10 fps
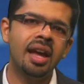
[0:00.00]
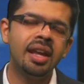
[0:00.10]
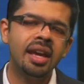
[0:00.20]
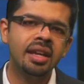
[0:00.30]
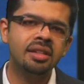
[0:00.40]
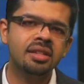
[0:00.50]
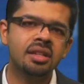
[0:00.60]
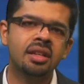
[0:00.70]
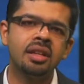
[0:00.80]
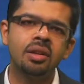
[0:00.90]
an
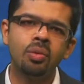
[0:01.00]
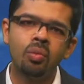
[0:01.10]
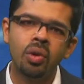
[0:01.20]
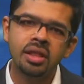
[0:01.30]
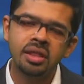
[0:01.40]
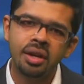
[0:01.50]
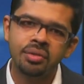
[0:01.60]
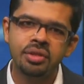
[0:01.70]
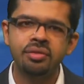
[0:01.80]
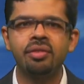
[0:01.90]
extra
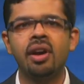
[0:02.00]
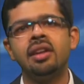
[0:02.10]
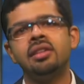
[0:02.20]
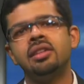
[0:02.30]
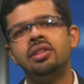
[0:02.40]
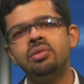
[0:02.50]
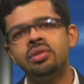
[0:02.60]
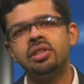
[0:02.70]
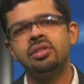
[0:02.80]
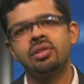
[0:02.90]
1500
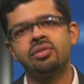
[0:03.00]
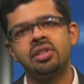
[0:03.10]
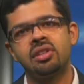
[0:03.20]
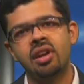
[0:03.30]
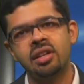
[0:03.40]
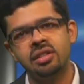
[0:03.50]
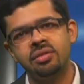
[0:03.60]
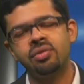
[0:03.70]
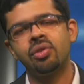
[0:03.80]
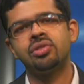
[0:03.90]
newtons of
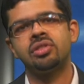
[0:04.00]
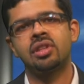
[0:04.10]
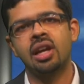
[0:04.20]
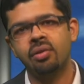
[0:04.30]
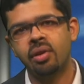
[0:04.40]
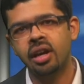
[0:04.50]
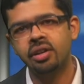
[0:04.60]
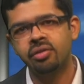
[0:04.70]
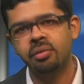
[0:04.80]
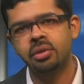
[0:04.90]
traction force is
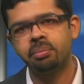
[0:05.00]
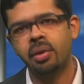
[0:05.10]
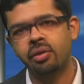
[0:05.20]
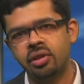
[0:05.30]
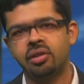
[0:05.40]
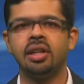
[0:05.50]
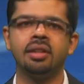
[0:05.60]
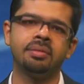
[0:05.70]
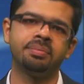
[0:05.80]
required from the powertrain.